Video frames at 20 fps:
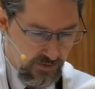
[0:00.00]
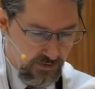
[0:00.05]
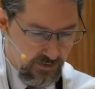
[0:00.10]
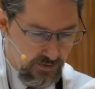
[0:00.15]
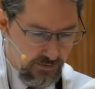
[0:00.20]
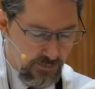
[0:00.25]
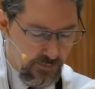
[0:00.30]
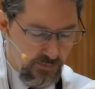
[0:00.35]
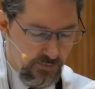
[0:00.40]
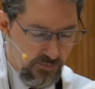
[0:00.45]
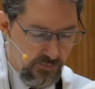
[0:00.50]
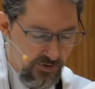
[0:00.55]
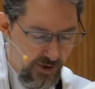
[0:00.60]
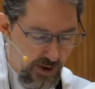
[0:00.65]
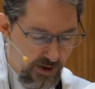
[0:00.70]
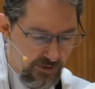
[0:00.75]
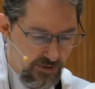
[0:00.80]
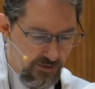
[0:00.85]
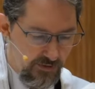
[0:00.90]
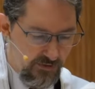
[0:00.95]
It's
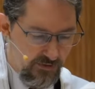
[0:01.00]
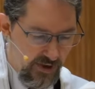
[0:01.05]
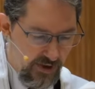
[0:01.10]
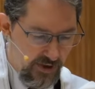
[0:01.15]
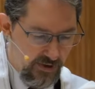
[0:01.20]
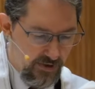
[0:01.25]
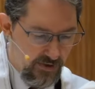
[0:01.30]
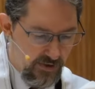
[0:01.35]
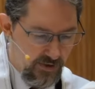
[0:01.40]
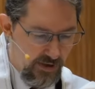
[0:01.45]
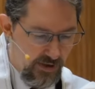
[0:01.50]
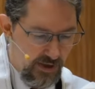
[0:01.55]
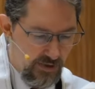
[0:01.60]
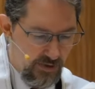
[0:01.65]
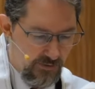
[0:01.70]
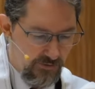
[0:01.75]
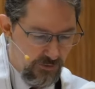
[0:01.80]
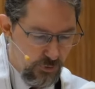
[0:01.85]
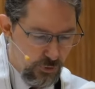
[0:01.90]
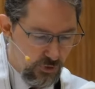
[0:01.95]
about the faith and
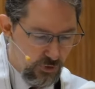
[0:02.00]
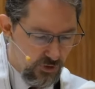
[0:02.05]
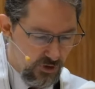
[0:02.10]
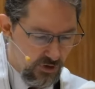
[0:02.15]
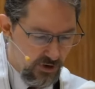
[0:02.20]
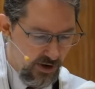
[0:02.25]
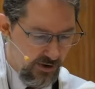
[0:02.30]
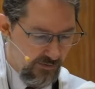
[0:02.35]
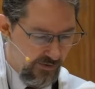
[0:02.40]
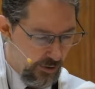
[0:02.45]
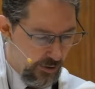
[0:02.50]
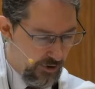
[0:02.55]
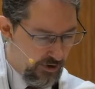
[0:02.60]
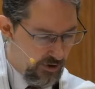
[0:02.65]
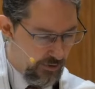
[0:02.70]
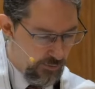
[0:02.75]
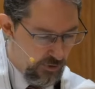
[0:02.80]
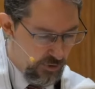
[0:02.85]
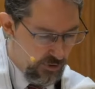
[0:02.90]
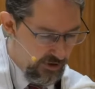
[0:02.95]
the future of our
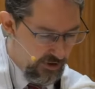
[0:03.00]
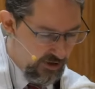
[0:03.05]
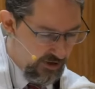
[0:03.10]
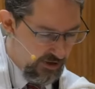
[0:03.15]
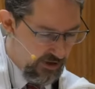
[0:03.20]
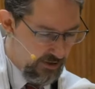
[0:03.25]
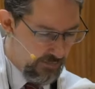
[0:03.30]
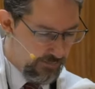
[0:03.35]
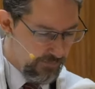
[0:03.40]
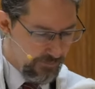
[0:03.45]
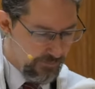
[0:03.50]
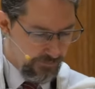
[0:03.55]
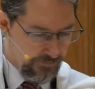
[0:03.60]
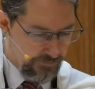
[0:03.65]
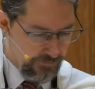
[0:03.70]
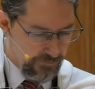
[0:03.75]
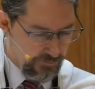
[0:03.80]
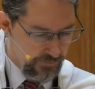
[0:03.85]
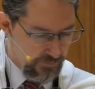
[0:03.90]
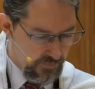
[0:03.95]
community
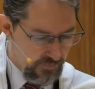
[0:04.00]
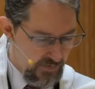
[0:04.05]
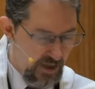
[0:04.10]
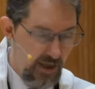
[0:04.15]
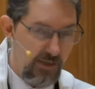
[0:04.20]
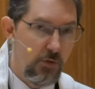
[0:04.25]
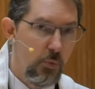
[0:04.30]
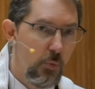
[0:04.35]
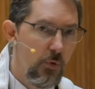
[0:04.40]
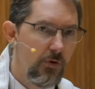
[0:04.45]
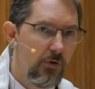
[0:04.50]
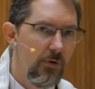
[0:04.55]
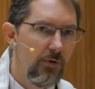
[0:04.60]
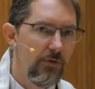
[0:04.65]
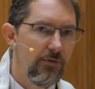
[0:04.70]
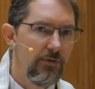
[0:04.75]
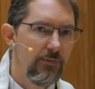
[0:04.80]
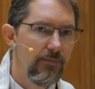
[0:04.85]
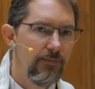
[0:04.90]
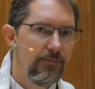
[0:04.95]
and the
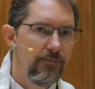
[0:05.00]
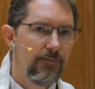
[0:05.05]
world.